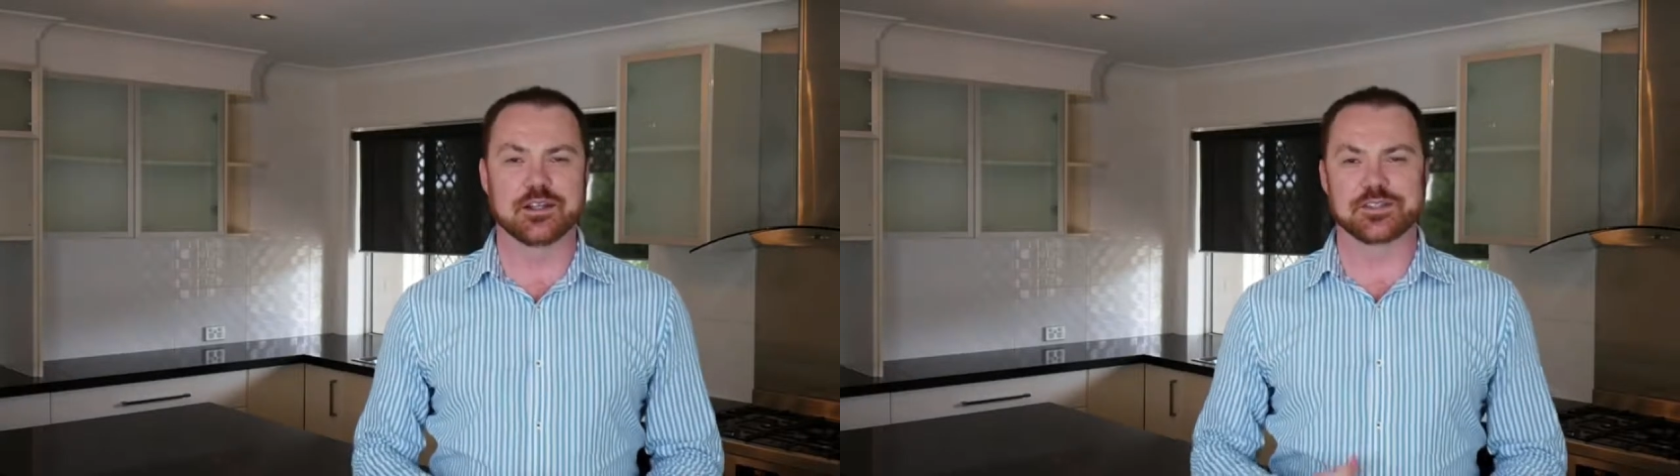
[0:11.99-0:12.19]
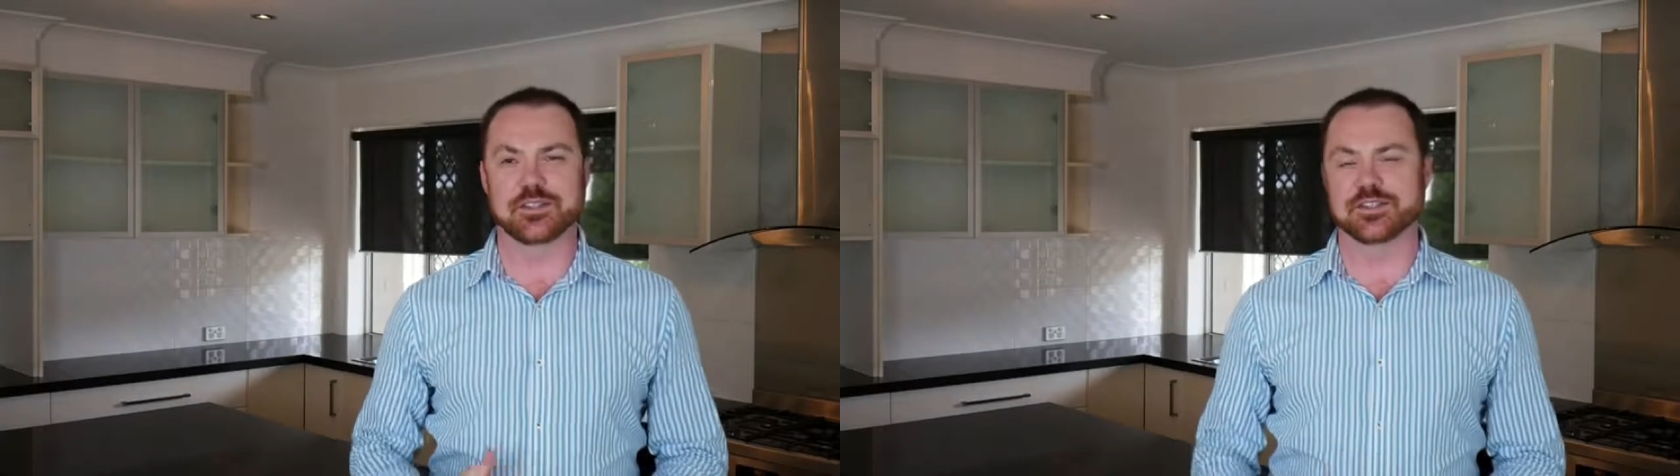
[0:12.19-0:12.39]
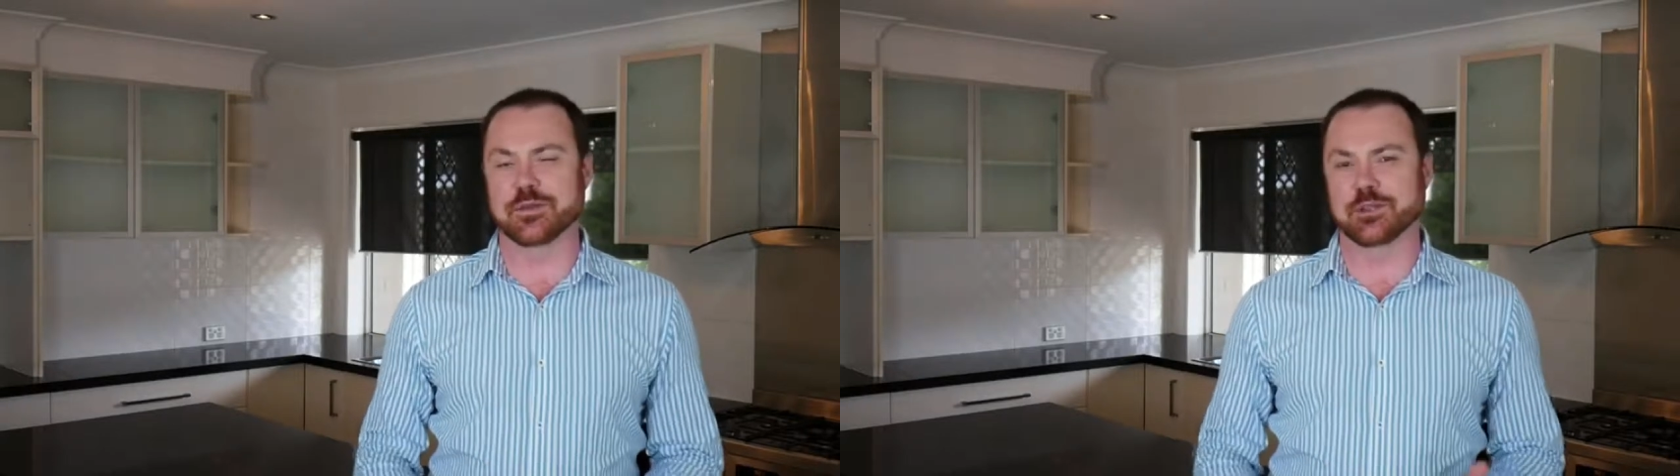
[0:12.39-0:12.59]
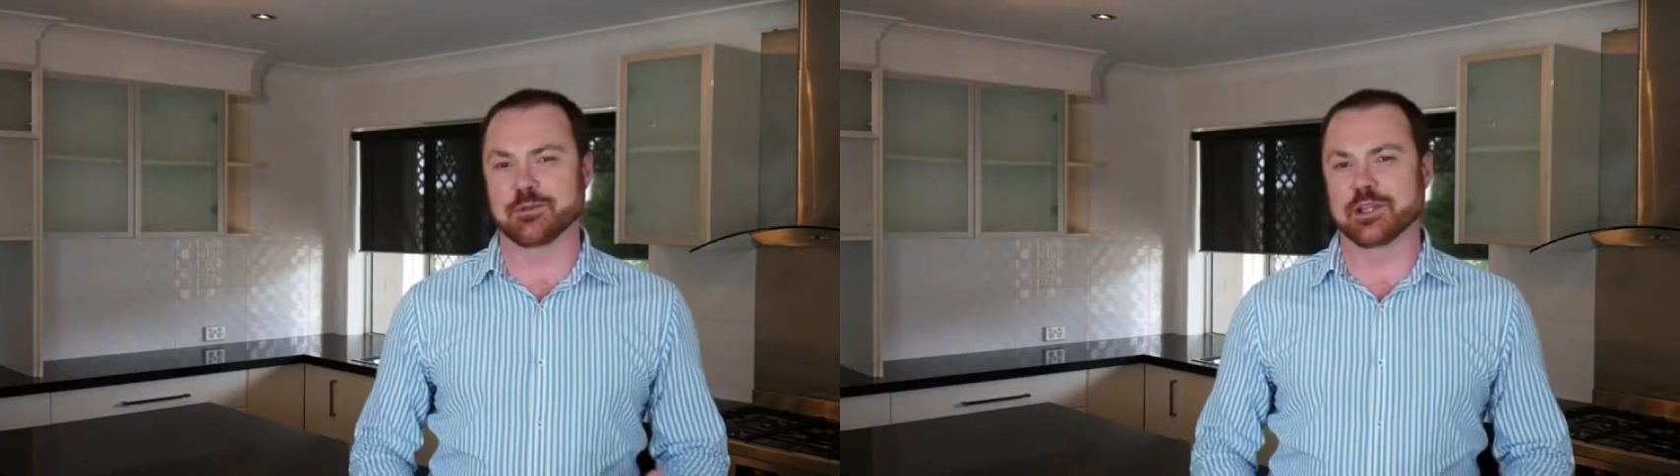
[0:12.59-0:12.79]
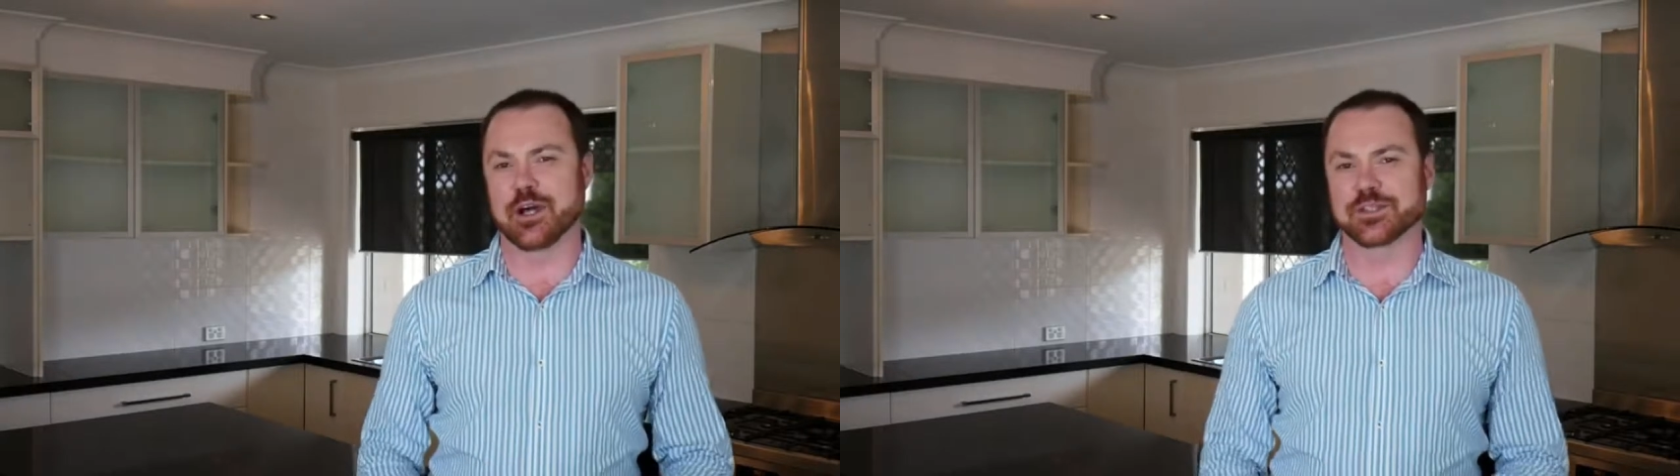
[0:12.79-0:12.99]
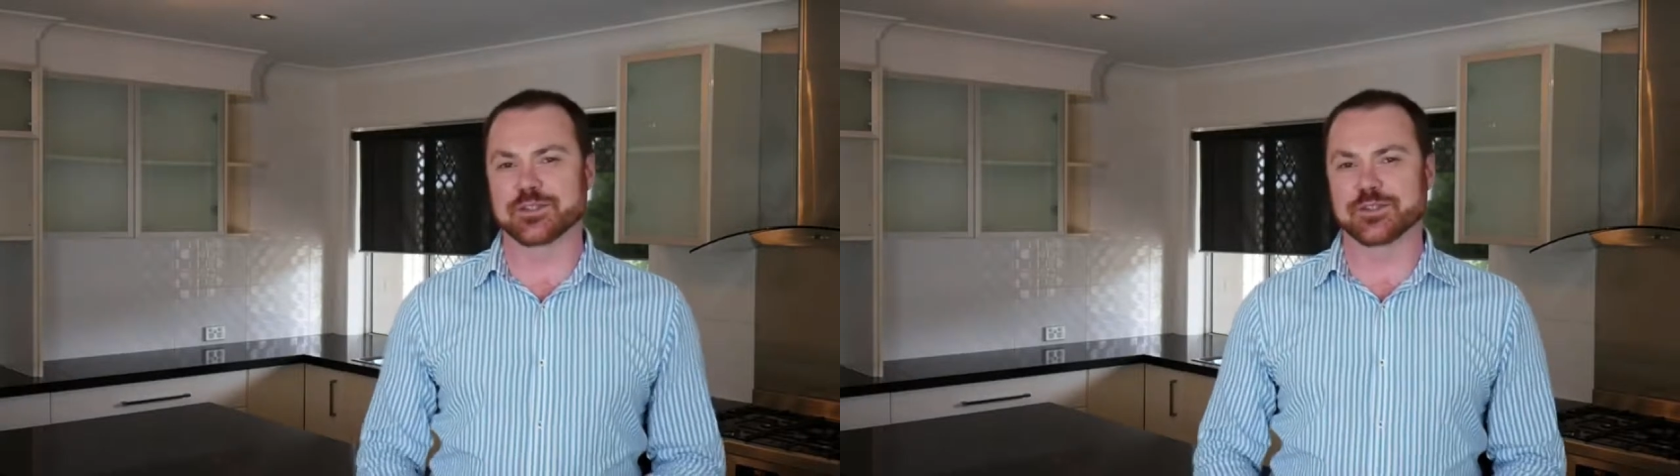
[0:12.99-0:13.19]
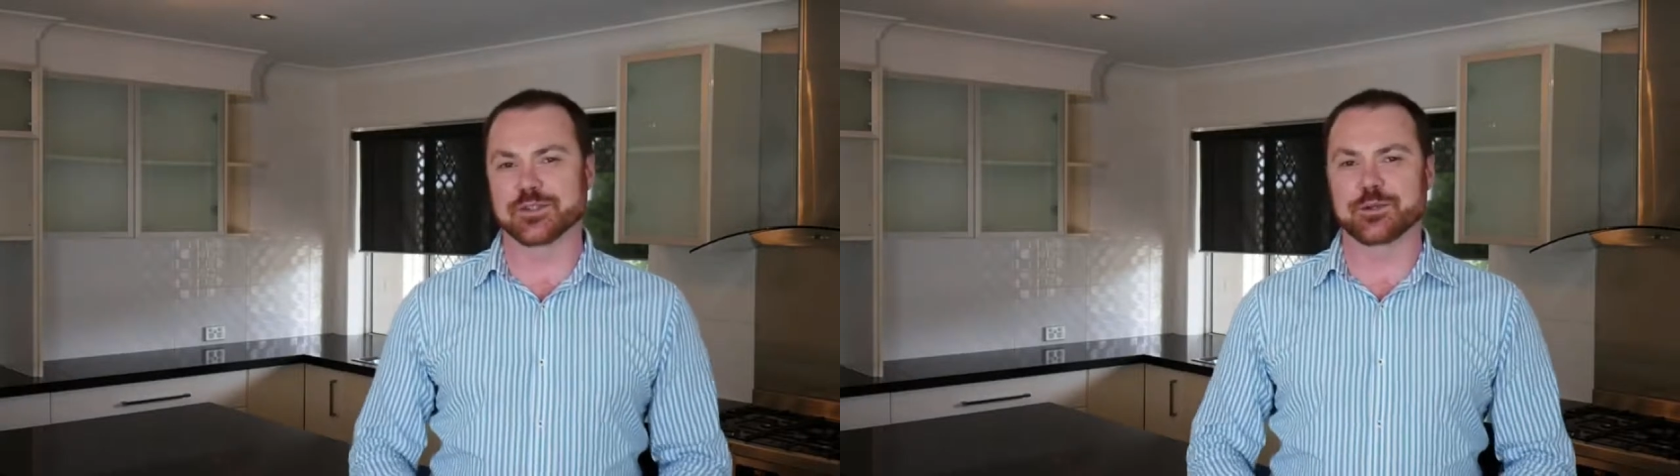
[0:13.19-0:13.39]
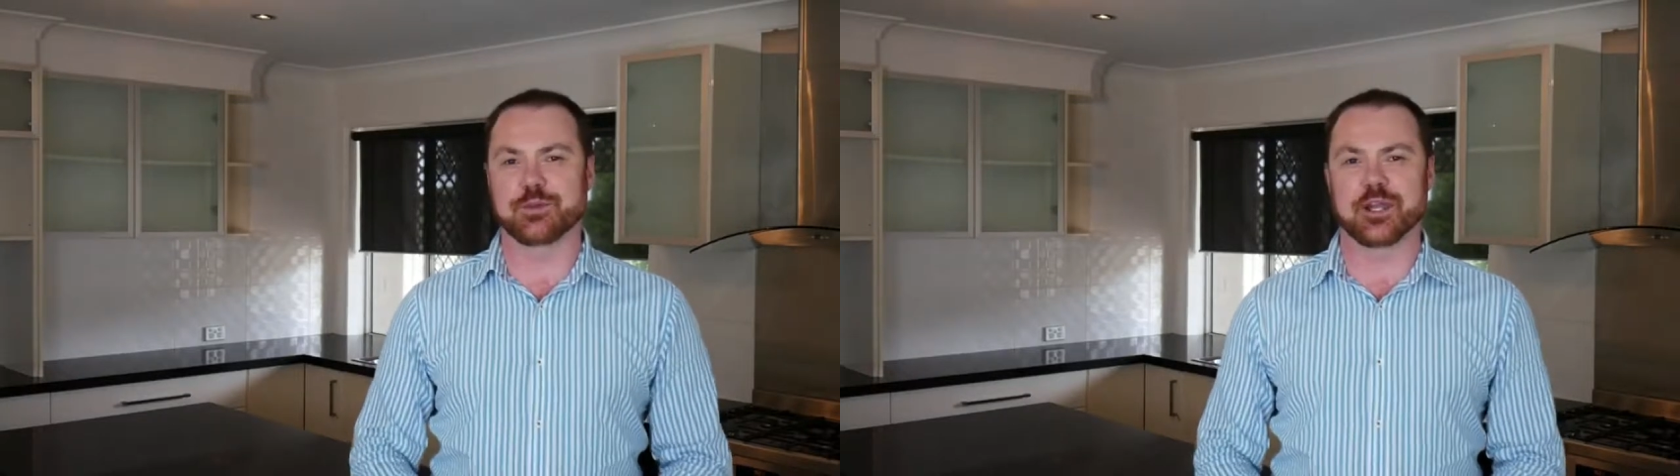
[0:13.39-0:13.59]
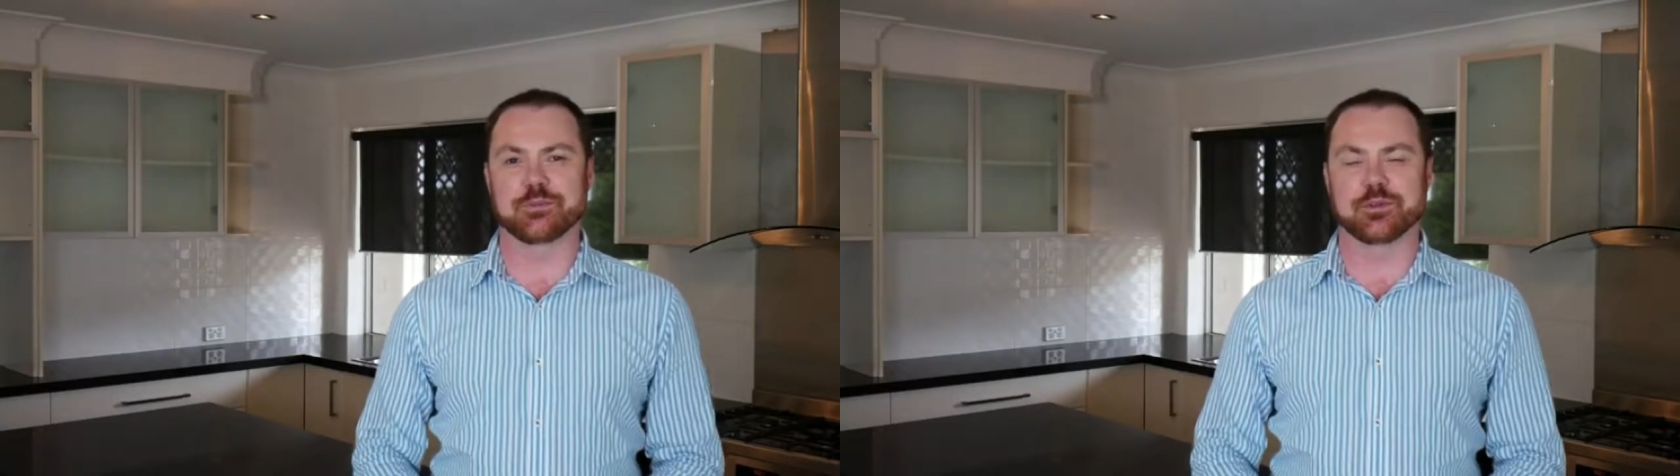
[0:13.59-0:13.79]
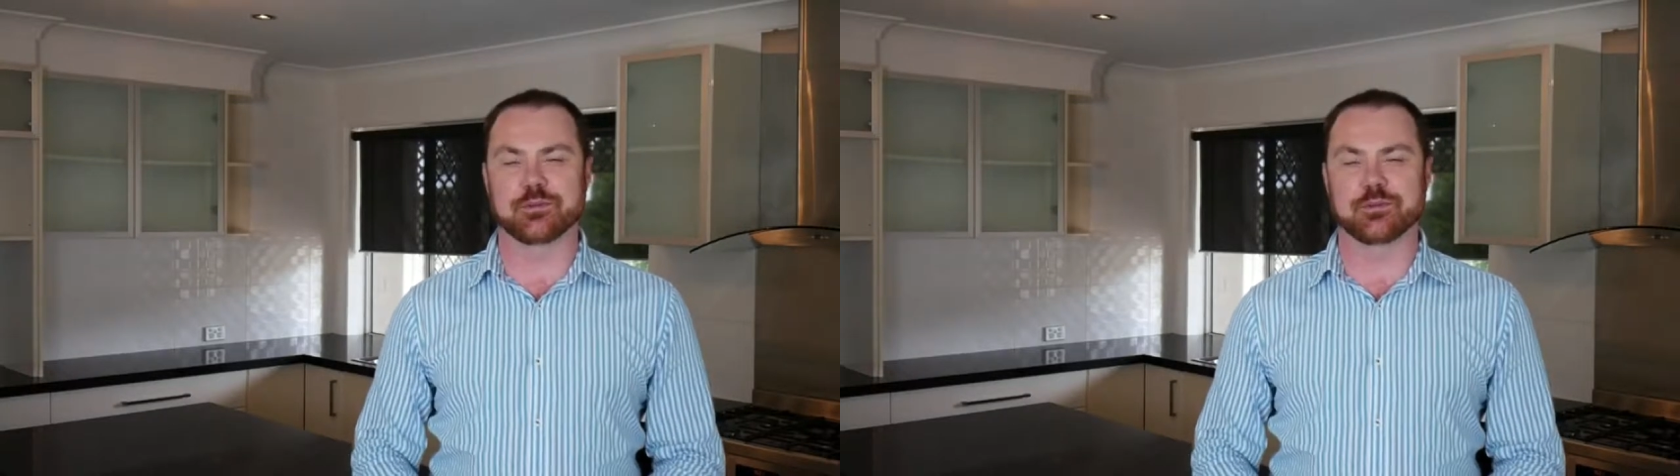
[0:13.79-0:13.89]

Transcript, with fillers: It's not something that we like to talk about,